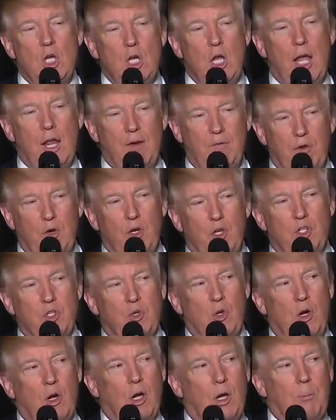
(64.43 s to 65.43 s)
and a very
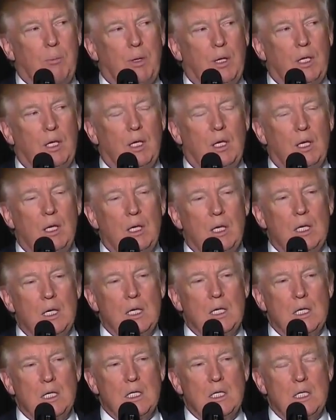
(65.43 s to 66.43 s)
strong opinion.
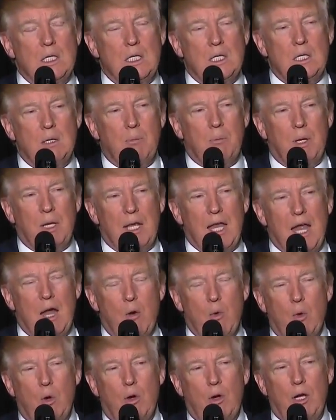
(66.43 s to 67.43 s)
But now
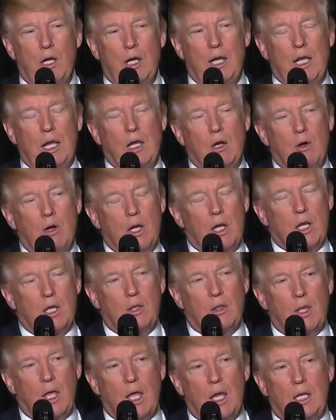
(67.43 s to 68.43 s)
we're in an area
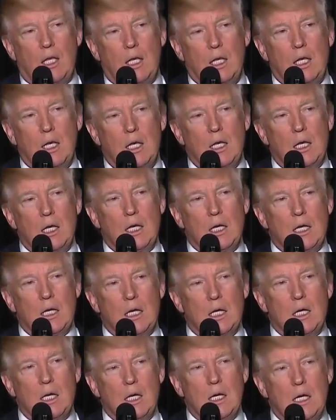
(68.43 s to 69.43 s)
that,
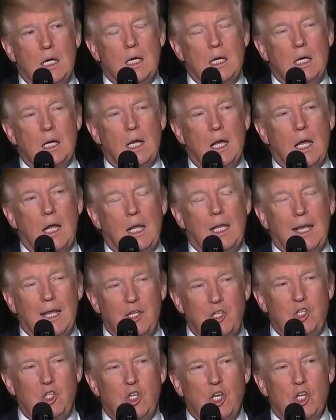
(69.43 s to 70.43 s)

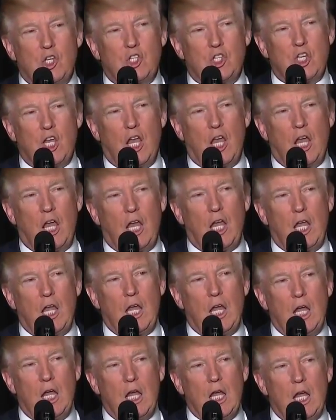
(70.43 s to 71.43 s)
let's just
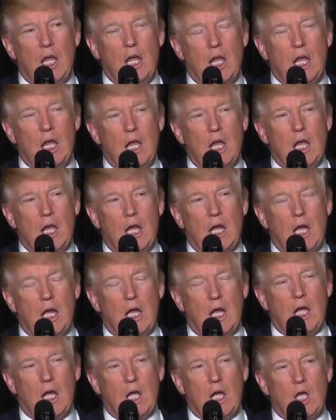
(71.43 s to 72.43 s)
say,
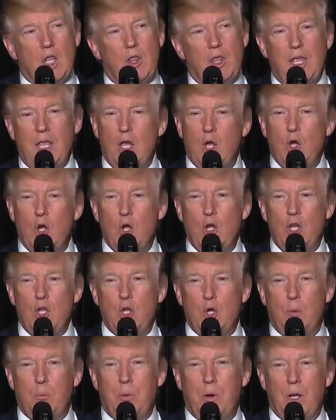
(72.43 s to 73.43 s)
they are
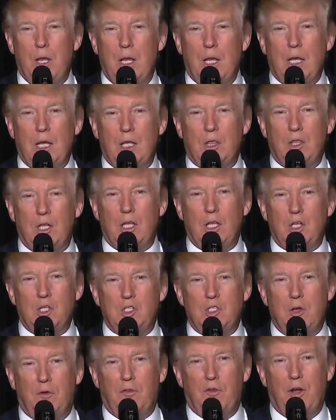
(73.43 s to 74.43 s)
interpreting
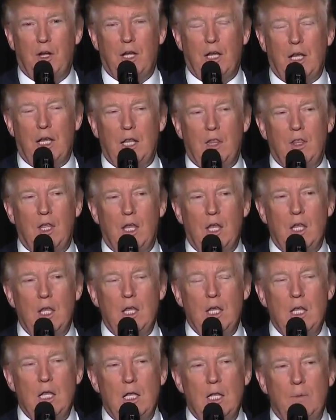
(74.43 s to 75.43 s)
things differently than
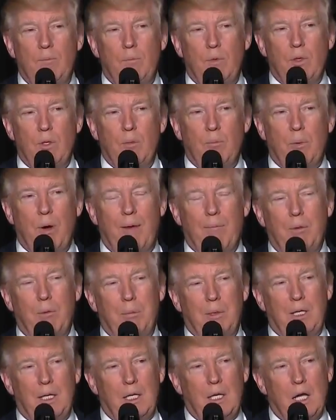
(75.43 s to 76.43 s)

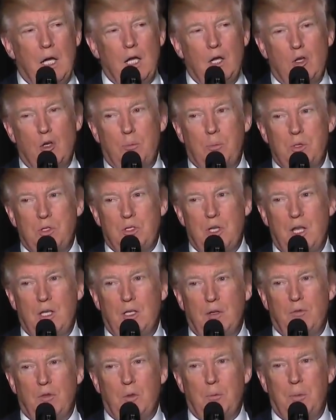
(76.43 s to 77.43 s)
probably 100%
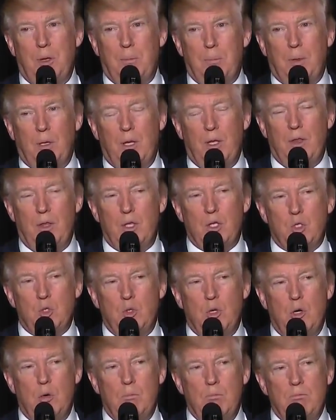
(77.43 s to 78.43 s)
of the people in this
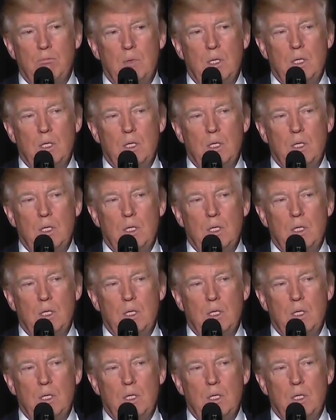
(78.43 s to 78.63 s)
room.